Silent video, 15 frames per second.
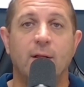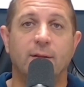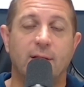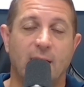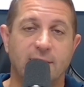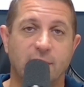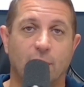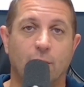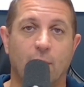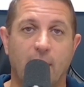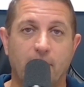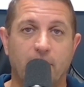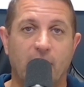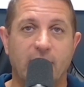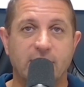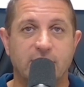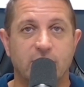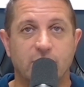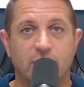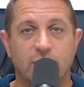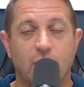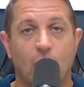that's a great place to
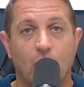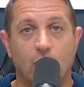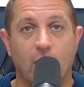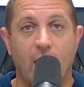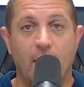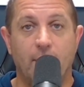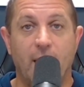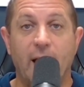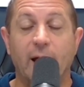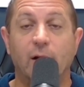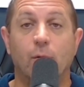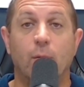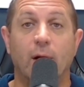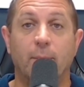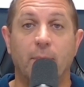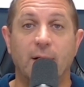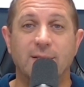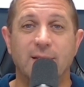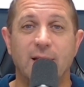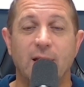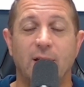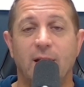just go grab a quick bite to eat,